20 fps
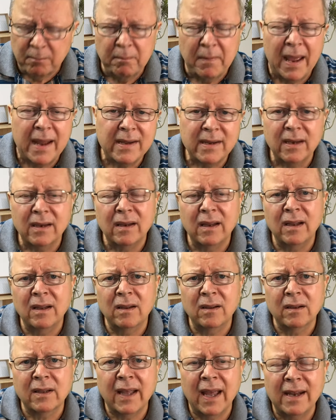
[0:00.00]
men
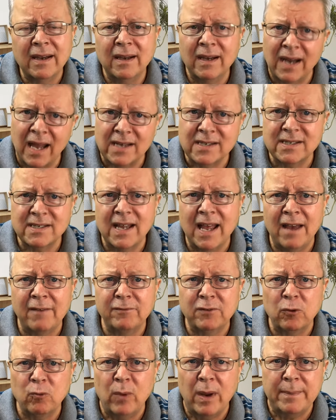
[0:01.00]
can lust
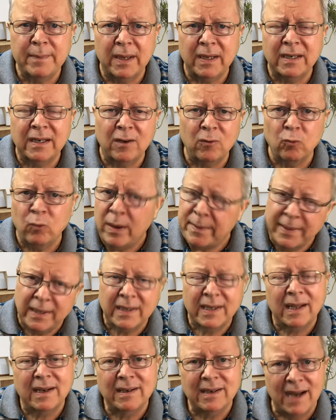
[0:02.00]
after women, and women
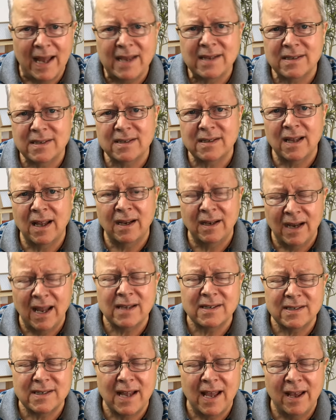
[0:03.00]
can lust
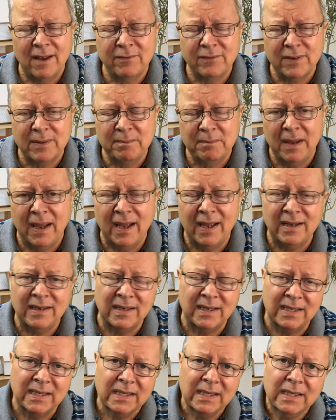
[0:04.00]
after
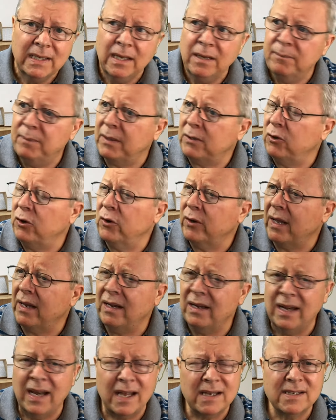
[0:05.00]
men, but you
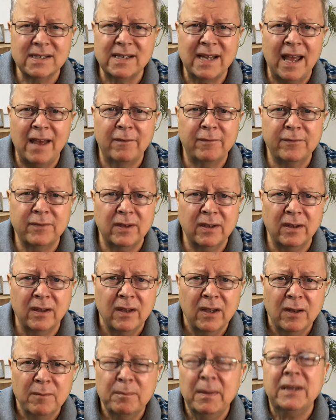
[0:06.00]
can lust after
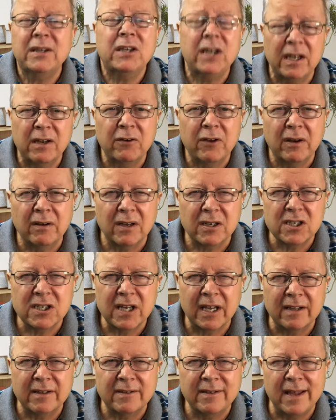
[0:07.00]

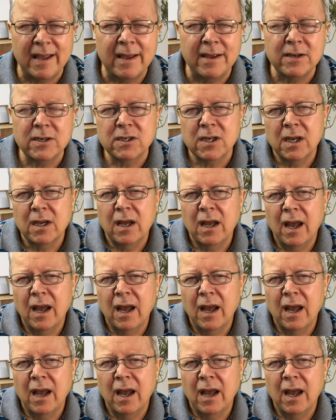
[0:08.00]
materialistic things.